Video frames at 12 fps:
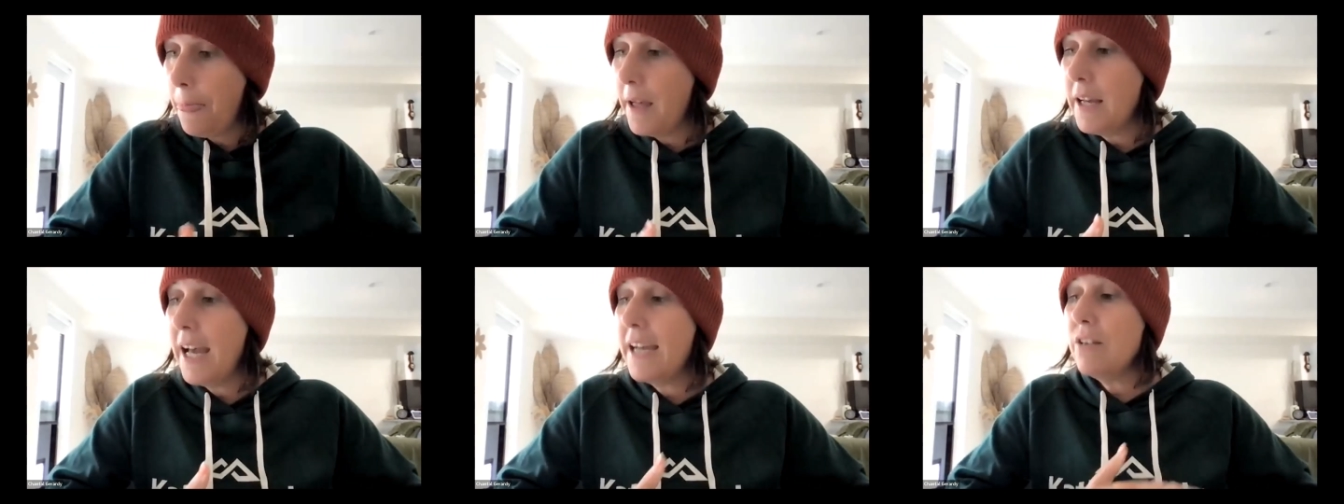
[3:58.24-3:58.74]

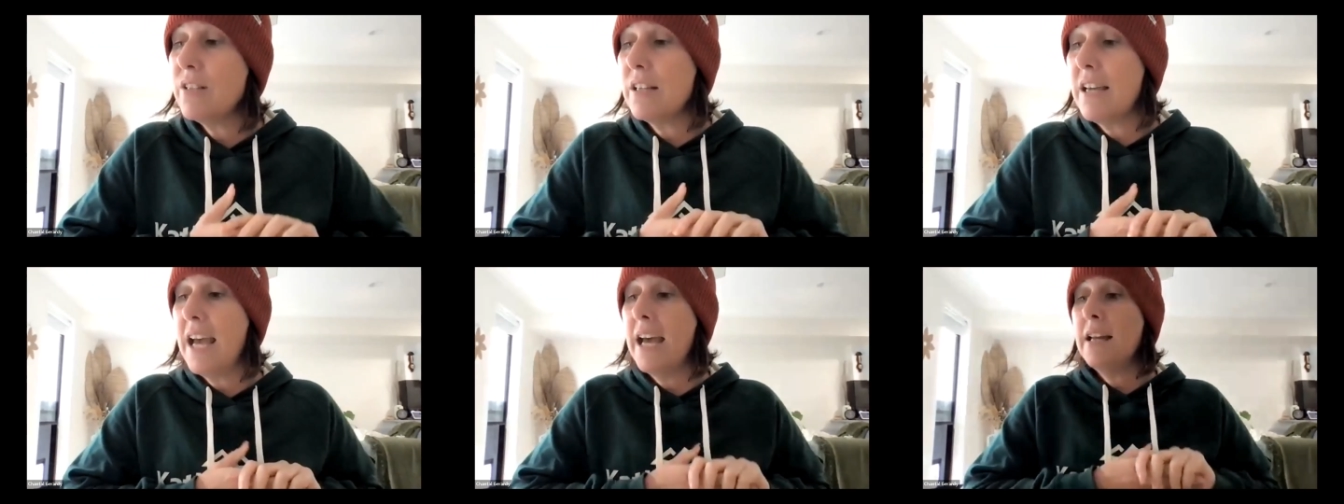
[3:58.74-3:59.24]
Okay, because it
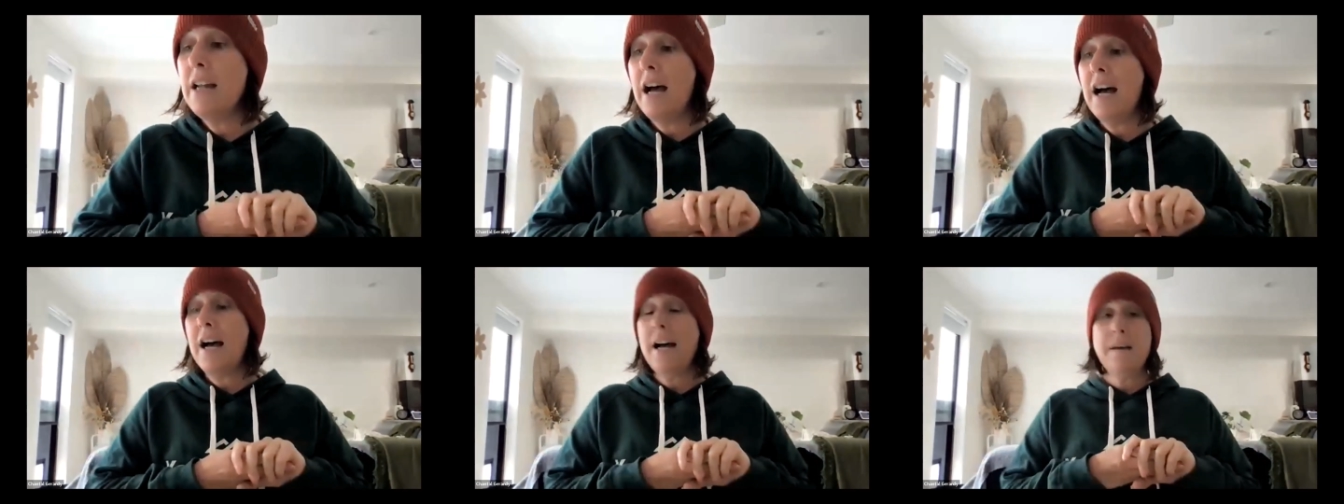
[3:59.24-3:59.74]
can
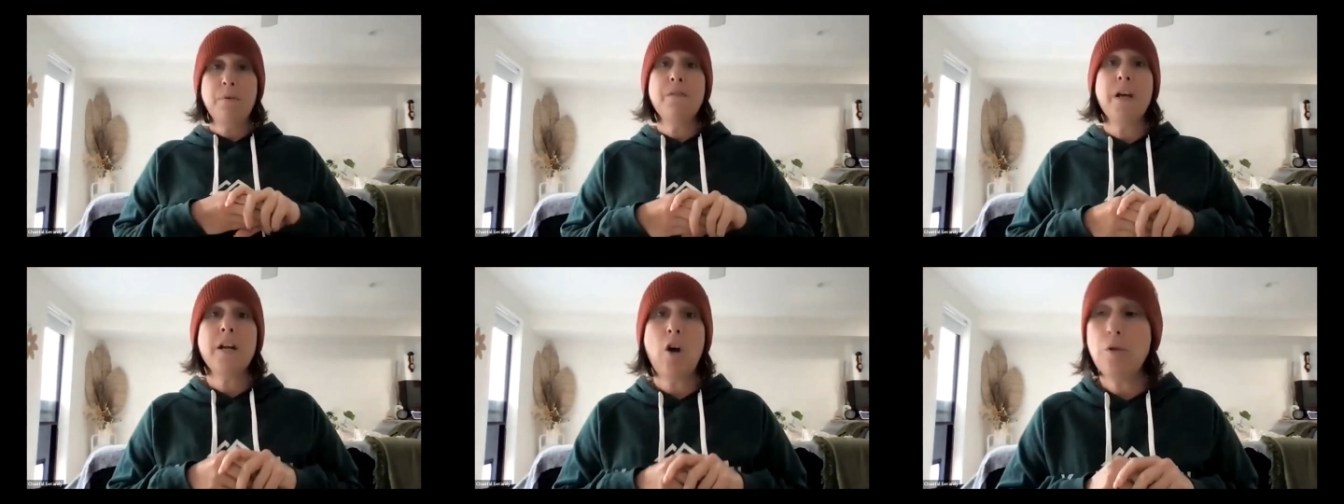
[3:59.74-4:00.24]

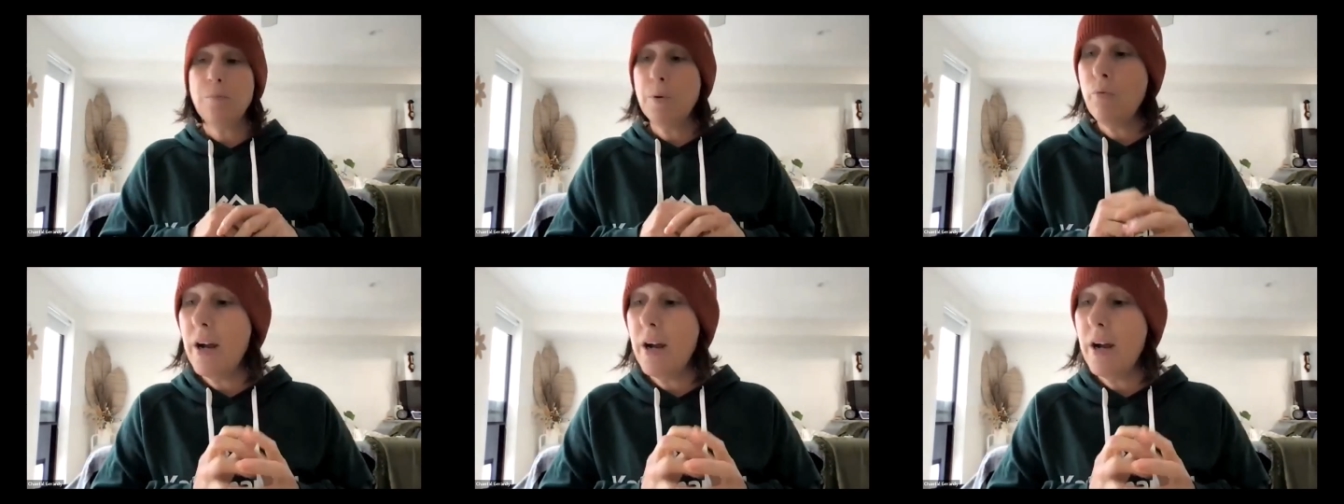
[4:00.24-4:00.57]
prevent open